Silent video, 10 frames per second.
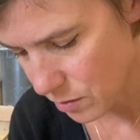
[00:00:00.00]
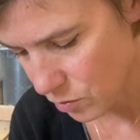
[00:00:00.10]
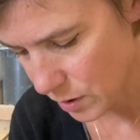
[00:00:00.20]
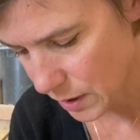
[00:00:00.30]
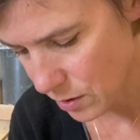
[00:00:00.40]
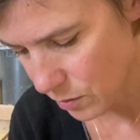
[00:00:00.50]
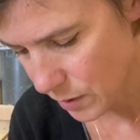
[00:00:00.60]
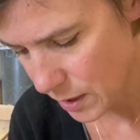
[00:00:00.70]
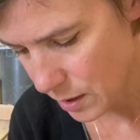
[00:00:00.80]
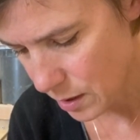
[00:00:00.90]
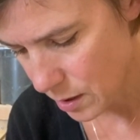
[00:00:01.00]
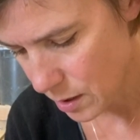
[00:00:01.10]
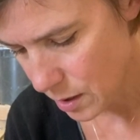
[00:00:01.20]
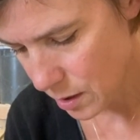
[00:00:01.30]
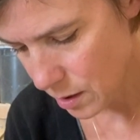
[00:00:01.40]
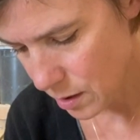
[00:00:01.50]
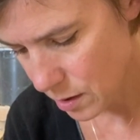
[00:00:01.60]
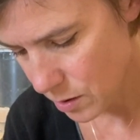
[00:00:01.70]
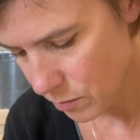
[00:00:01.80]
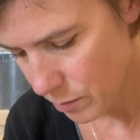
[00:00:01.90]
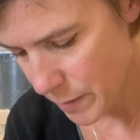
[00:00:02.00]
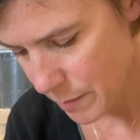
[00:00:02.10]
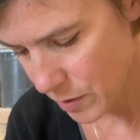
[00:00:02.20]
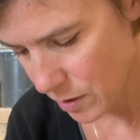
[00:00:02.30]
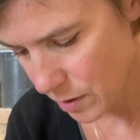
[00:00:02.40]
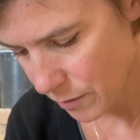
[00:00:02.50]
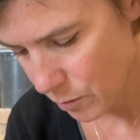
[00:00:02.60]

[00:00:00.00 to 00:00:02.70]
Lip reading: drill into it. So remember,